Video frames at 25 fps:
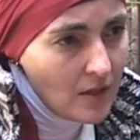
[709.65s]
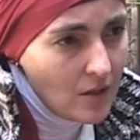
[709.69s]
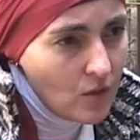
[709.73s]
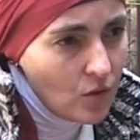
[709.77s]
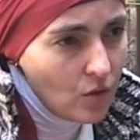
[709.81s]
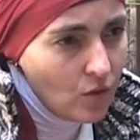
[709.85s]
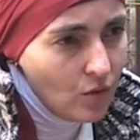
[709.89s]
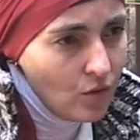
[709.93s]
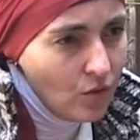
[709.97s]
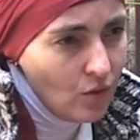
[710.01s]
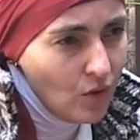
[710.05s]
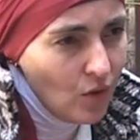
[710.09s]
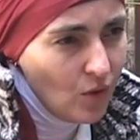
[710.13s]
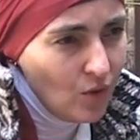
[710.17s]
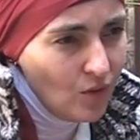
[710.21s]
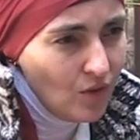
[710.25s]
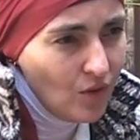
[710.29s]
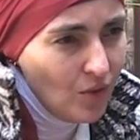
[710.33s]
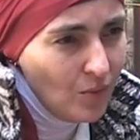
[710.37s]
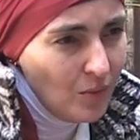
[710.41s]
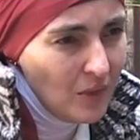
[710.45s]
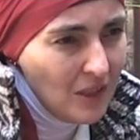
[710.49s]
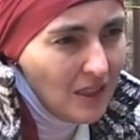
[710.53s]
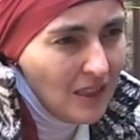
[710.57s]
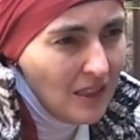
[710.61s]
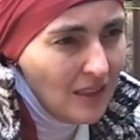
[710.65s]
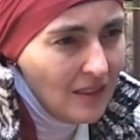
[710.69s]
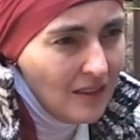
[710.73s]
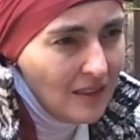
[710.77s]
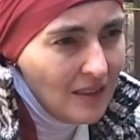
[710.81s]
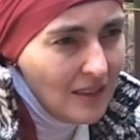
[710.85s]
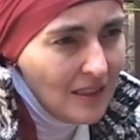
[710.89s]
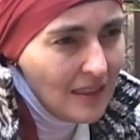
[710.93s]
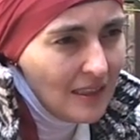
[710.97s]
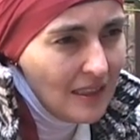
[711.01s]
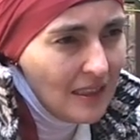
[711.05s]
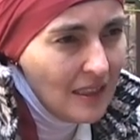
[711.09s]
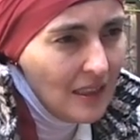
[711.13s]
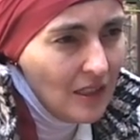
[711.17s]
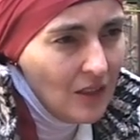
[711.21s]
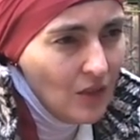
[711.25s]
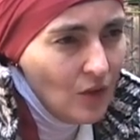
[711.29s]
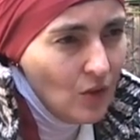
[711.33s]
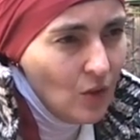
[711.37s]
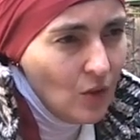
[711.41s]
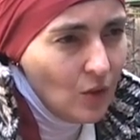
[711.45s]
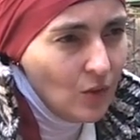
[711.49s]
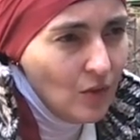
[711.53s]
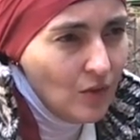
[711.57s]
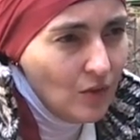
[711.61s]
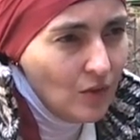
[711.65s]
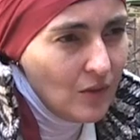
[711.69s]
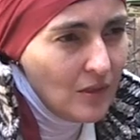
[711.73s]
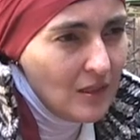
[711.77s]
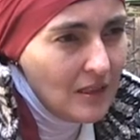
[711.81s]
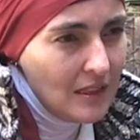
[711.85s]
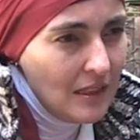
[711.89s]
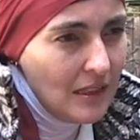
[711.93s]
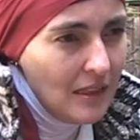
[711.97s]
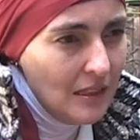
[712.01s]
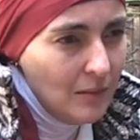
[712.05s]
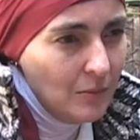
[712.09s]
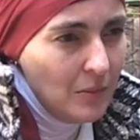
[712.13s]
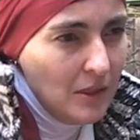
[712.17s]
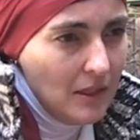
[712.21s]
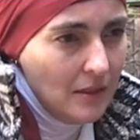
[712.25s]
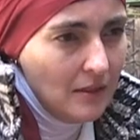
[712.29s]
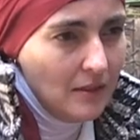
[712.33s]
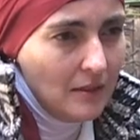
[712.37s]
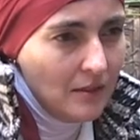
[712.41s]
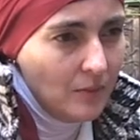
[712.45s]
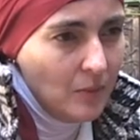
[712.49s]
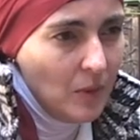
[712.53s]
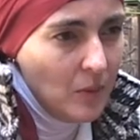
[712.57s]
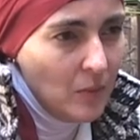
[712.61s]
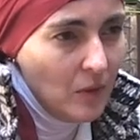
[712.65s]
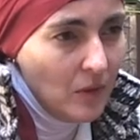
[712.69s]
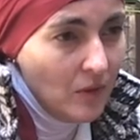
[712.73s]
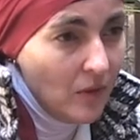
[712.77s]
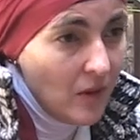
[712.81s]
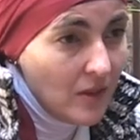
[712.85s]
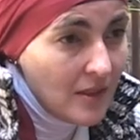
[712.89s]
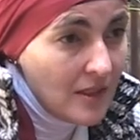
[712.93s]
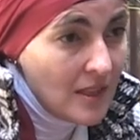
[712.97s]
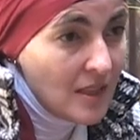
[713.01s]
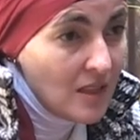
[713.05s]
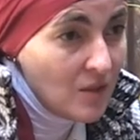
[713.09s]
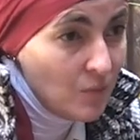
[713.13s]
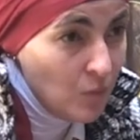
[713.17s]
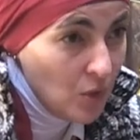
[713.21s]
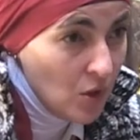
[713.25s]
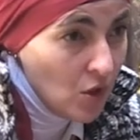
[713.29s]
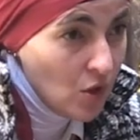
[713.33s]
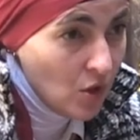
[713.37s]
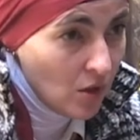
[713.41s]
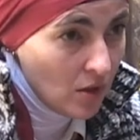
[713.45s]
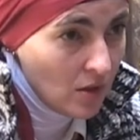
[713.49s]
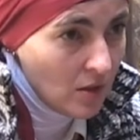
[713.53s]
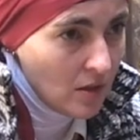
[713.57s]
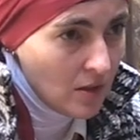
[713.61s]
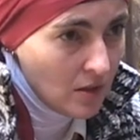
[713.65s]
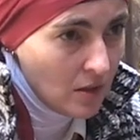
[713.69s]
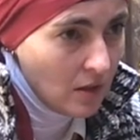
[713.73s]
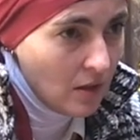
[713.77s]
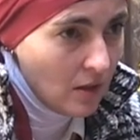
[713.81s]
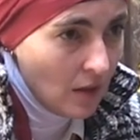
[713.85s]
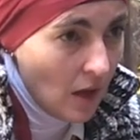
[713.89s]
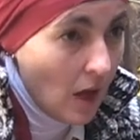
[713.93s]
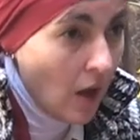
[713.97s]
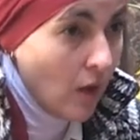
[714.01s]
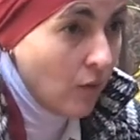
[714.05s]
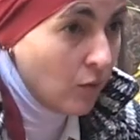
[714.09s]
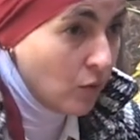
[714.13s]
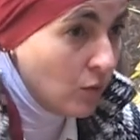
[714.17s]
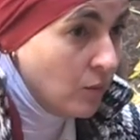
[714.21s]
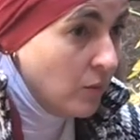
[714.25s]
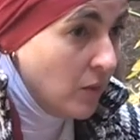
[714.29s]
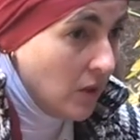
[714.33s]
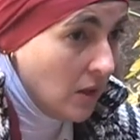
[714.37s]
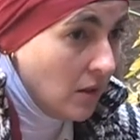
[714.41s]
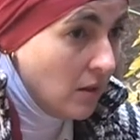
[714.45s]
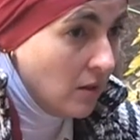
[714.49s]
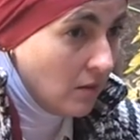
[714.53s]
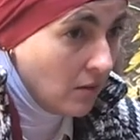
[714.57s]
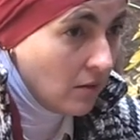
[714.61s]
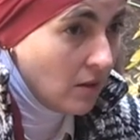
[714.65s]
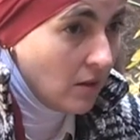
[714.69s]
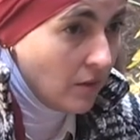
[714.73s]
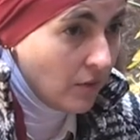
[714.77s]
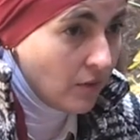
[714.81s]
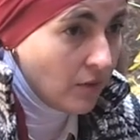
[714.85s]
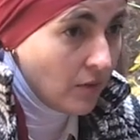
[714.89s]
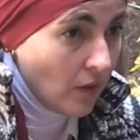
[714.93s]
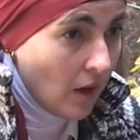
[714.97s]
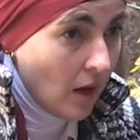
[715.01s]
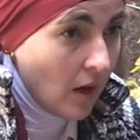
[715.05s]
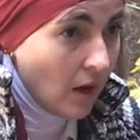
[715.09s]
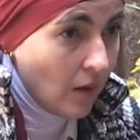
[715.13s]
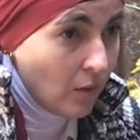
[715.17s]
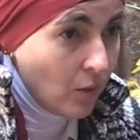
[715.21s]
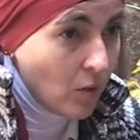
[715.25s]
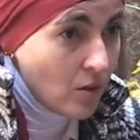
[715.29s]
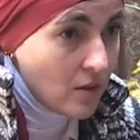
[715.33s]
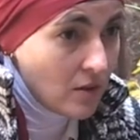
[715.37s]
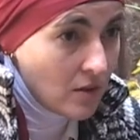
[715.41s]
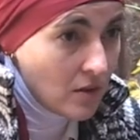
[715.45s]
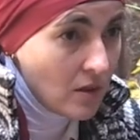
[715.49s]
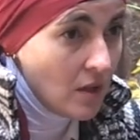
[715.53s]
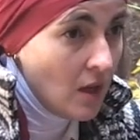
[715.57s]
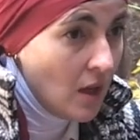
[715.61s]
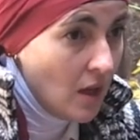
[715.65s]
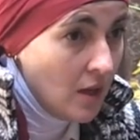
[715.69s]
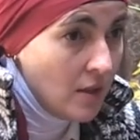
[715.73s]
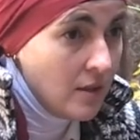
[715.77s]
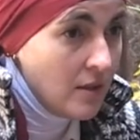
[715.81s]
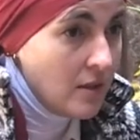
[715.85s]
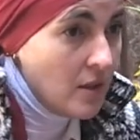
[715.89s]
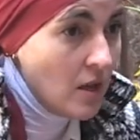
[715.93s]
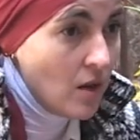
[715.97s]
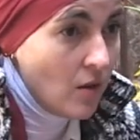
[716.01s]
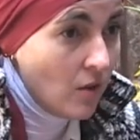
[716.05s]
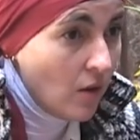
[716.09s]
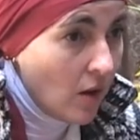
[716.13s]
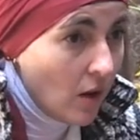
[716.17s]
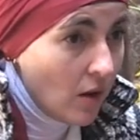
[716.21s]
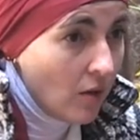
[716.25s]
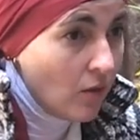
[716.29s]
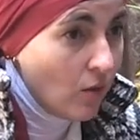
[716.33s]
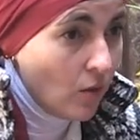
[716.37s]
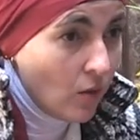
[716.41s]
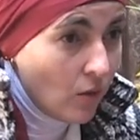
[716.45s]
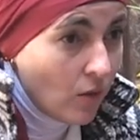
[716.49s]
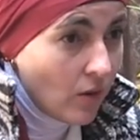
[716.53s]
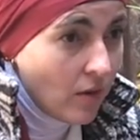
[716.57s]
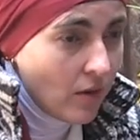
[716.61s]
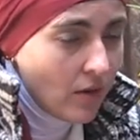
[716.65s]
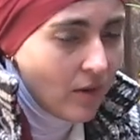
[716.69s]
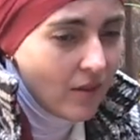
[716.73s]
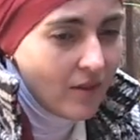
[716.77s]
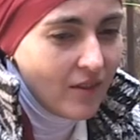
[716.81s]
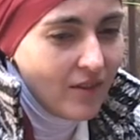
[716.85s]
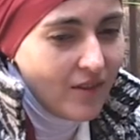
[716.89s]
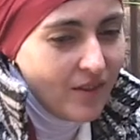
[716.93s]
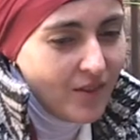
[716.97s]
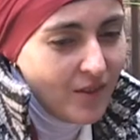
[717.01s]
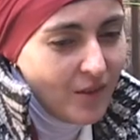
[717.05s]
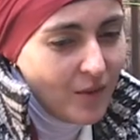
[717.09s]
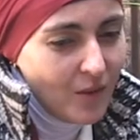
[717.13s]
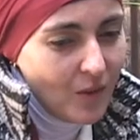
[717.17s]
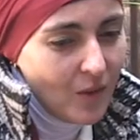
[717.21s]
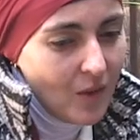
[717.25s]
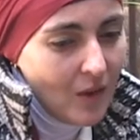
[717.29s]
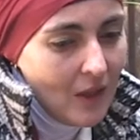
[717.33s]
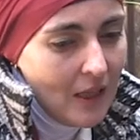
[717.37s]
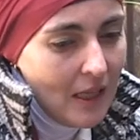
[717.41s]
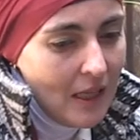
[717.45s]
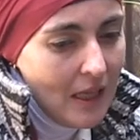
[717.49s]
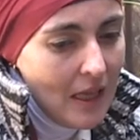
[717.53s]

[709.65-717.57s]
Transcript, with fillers: So, you know, nobody, you know, it was a little bit, people were suspicious. Suspicious, and I would be if I was Syrian or, uh, you know.